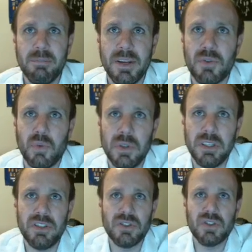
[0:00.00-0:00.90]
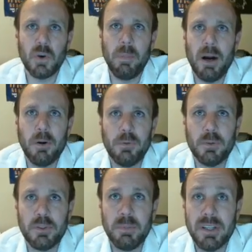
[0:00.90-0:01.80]
makes religion so
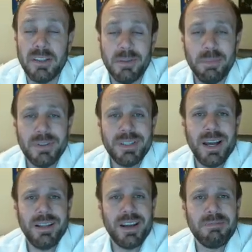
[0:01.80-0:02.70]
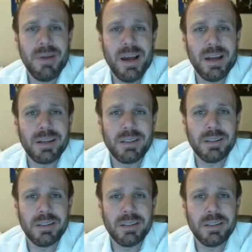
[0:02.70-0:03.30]
powerful, is because it puts that light back.